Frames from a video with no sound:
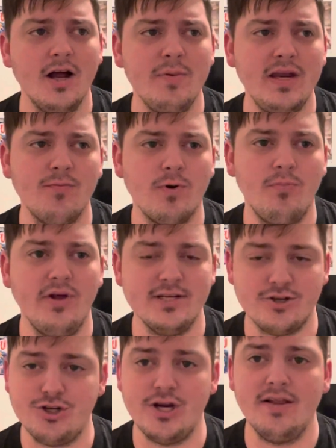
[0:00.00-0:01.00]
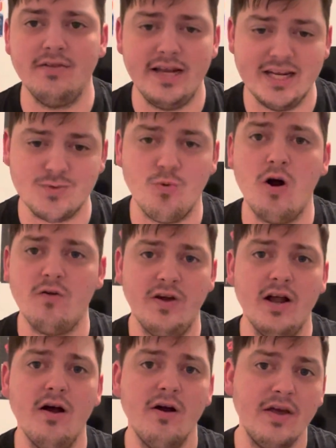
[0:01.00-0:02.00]
He replaced Jet Li as Wong
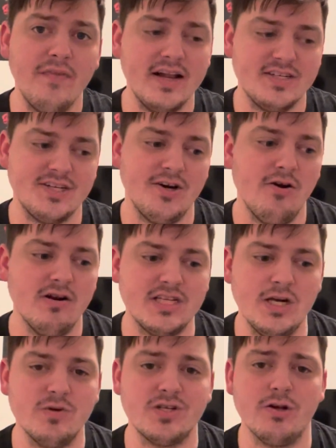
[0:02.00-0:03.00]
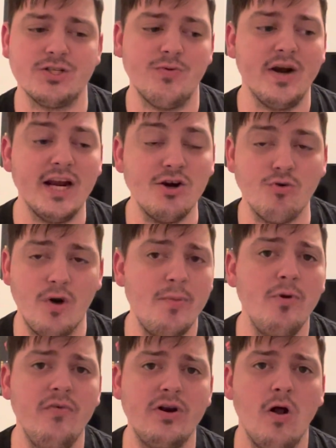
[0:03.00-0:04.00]
Fei-hung in that series. He was also in a great
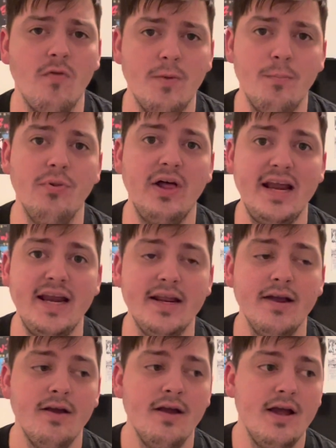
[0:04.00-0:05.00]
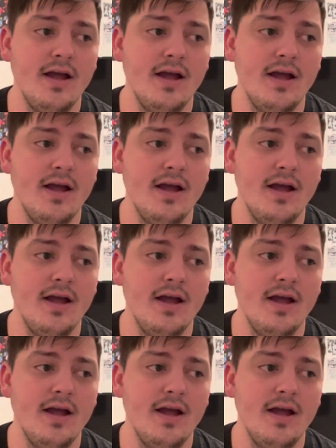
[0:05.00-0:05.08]
movie called The Blade.